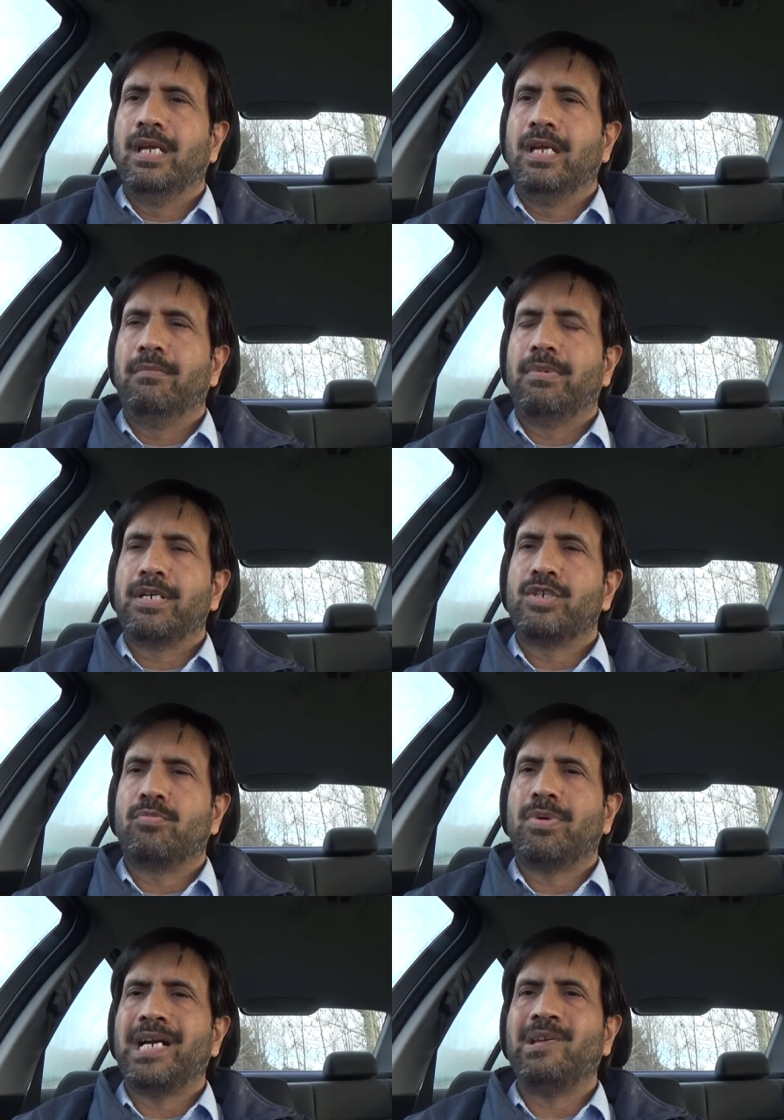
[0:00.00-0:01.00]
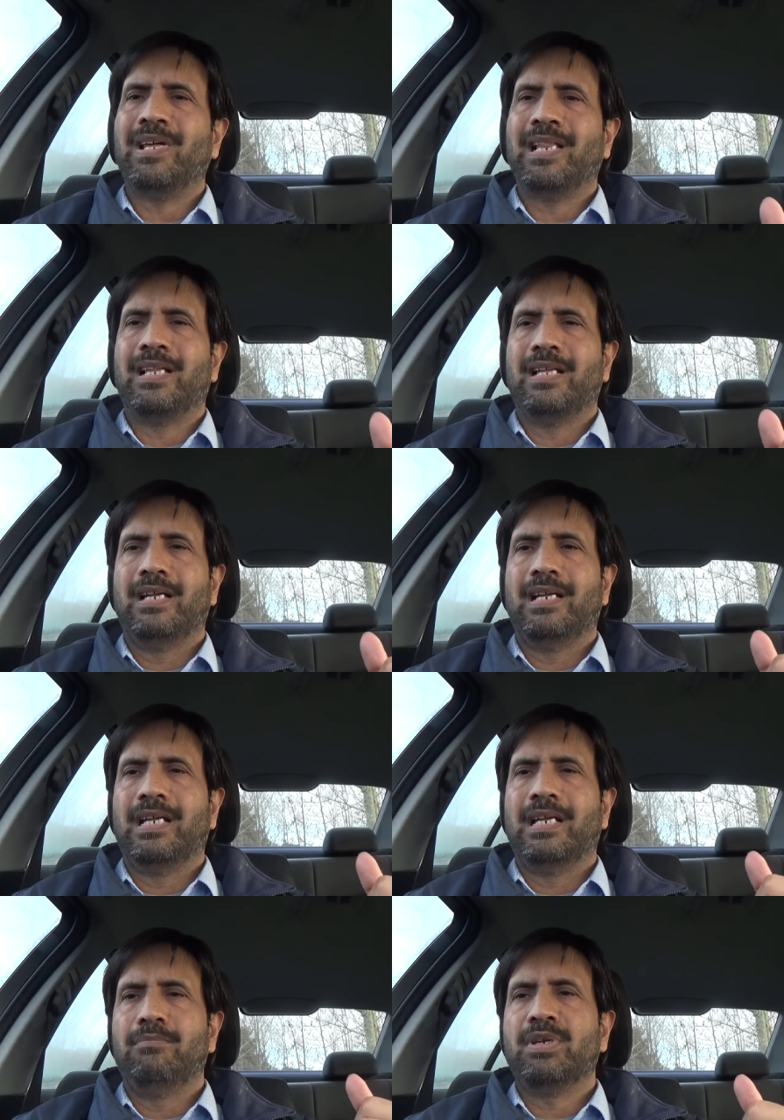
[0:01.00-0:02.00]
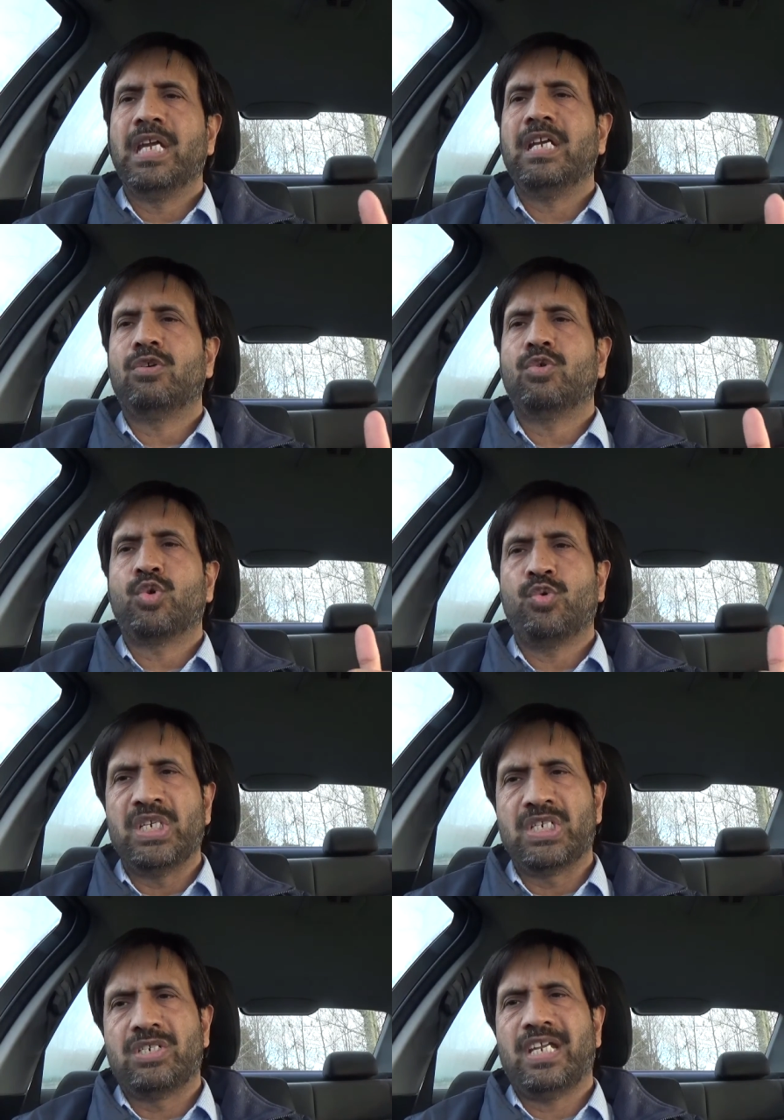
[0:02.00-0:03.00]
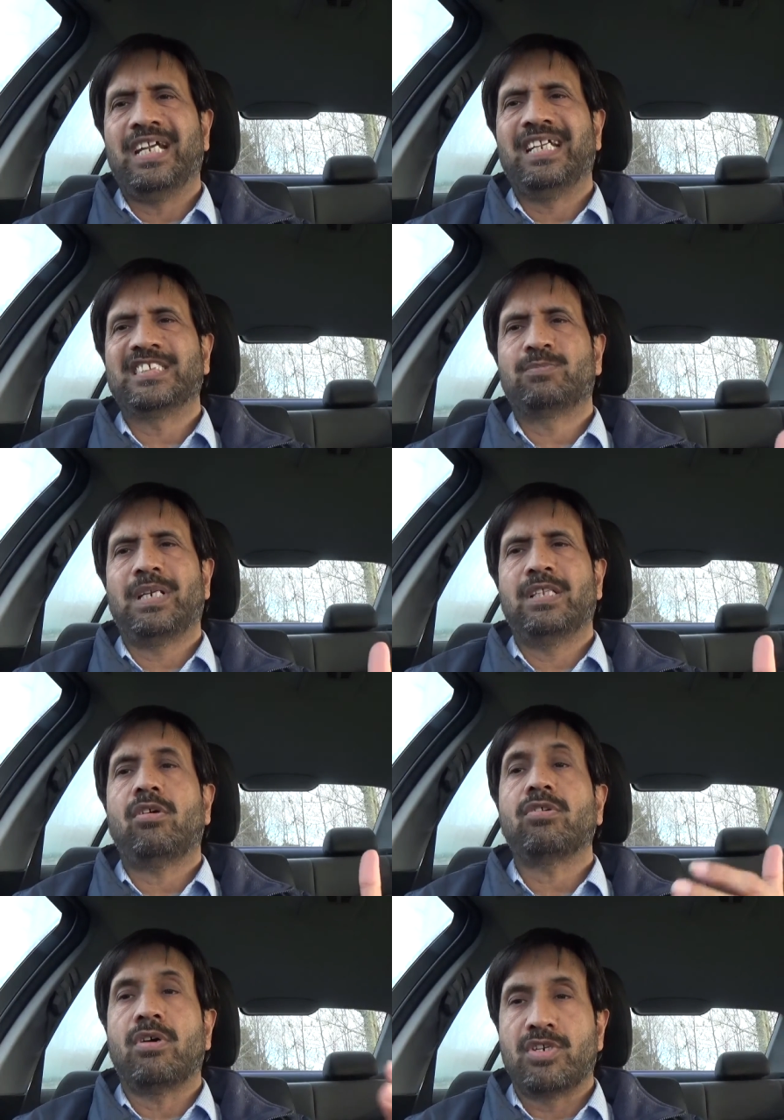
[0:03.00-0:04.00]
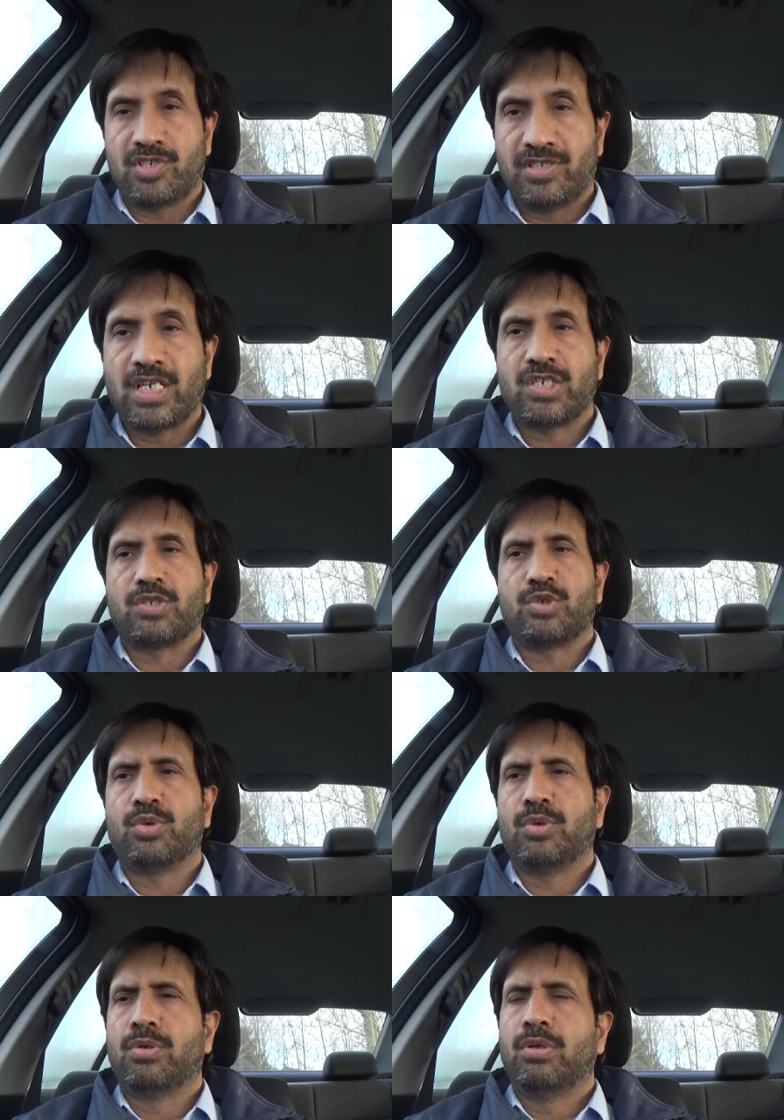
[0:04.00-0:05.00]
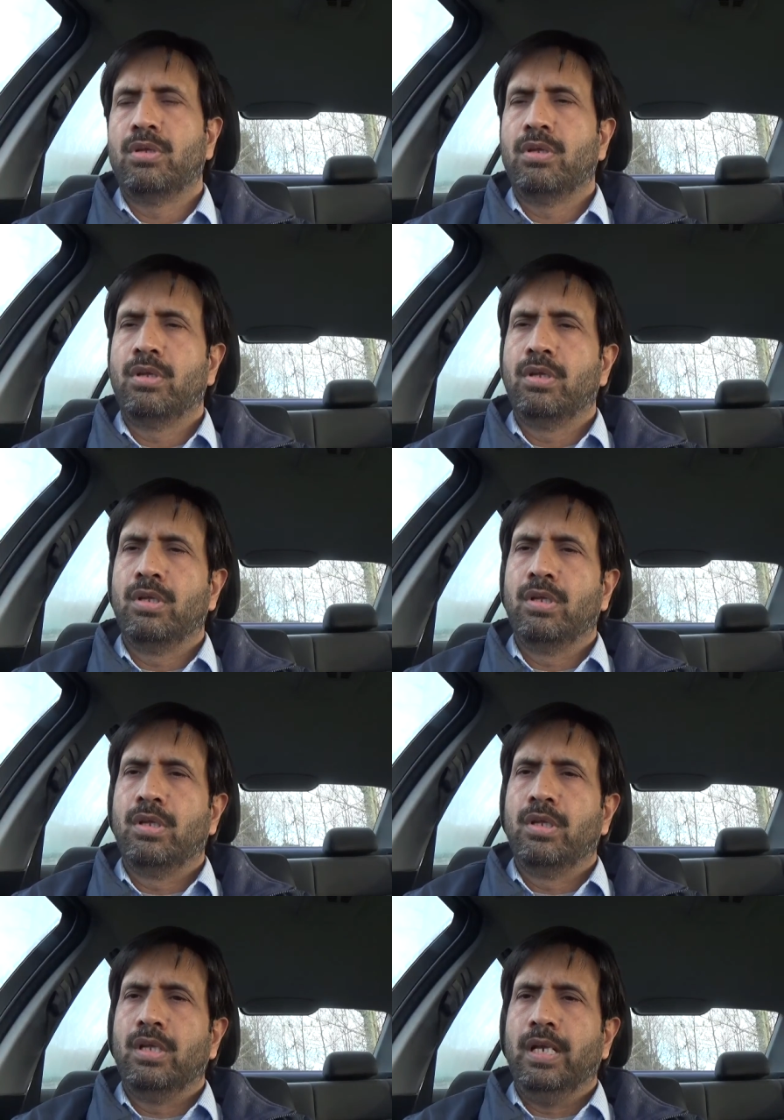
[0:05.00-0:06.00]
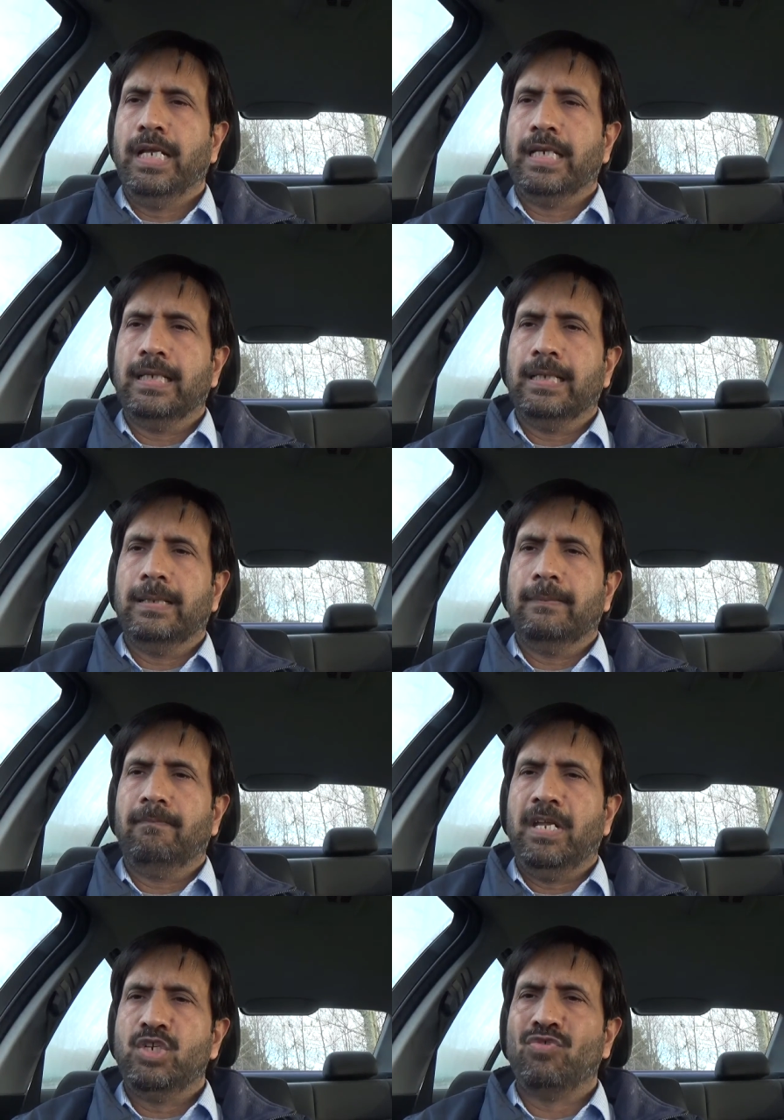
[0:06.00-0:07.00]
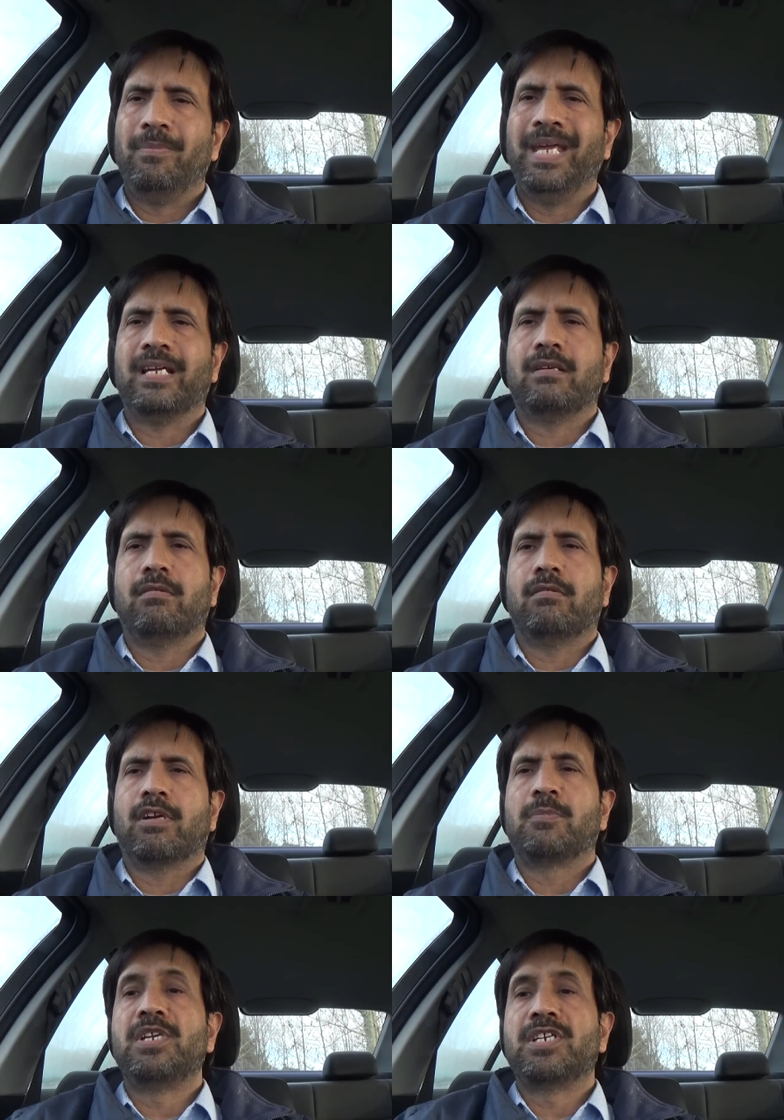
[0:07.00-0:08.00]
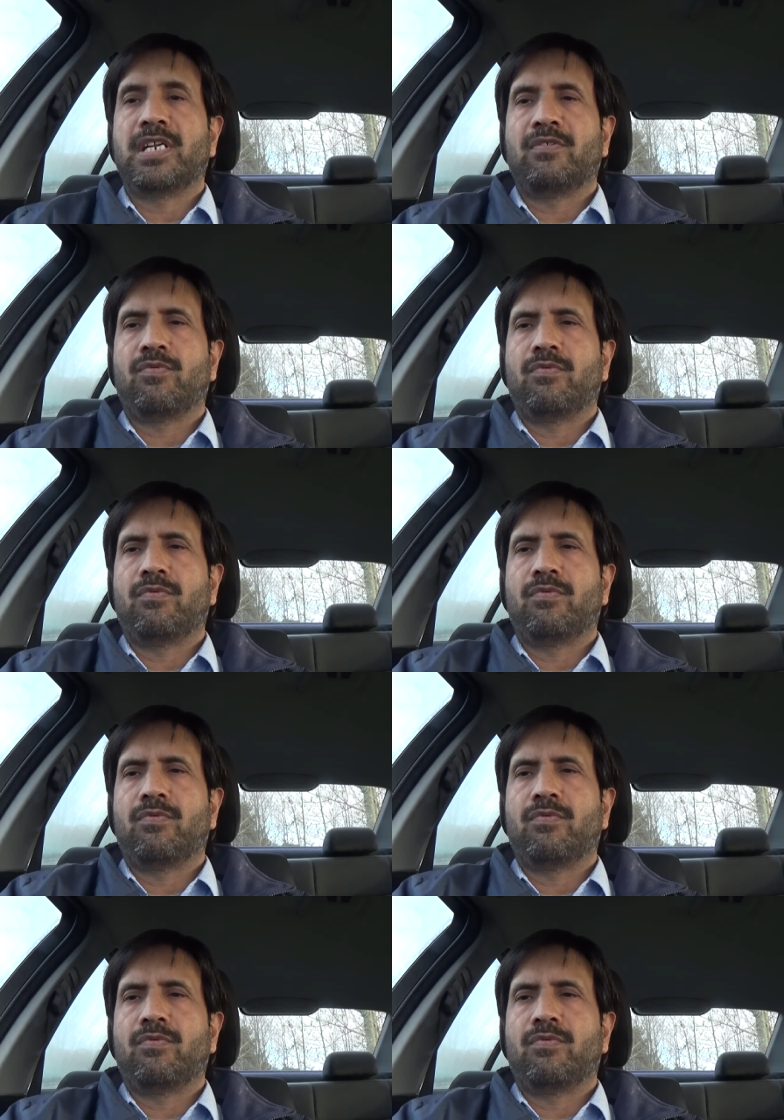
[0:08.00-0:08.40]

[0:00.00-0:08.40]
uh, but your body will uh, begin to twitch and display the unconscious actions, you know. Like, uh, and you will make uh, repetitive,